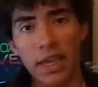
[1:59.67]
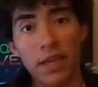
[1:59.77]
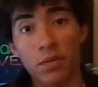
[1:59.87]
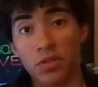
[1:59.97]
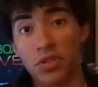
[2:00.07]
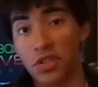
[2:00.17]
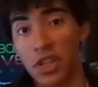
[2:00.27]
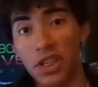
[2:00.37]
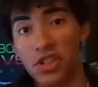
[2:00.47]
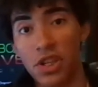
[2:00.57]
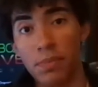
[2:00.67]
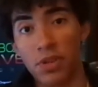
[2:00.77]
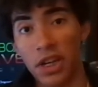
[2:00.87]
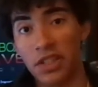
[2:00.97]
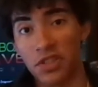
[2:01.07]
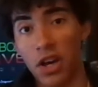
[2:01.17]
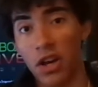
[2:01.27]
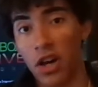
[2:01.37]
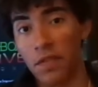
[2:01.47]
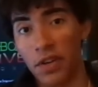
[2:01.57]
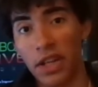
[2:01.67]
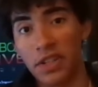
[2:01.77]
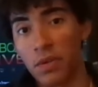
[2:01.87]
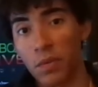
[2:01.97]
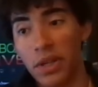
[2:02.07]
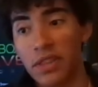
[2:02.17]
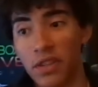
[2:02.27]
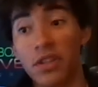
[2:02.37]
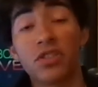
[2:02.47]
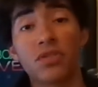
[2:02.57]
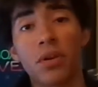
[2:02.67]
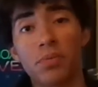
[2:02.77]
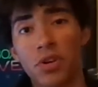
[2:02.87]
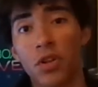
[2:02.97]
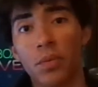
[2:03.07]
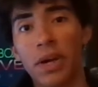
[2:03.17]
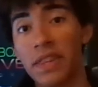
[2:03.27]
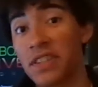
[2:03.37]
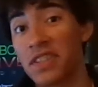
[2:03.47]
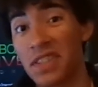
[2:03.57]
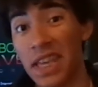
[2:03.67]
it was just a cheap Chinese knockoff, and I didn't read the description all the way. This is a